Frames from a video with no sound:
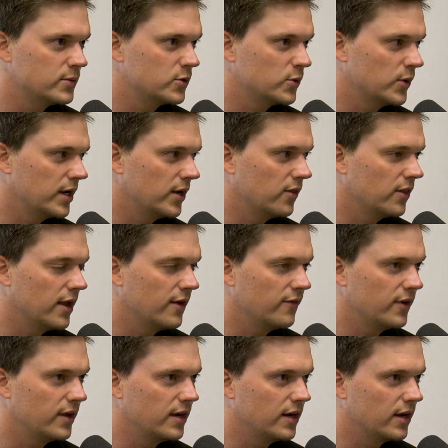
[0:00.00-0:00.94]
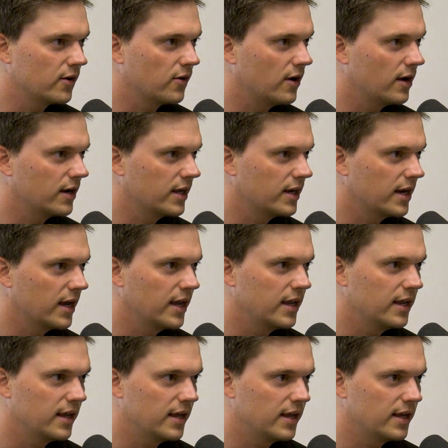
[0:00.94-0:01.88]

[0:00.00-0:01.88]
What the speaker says: between 11 o'clock at night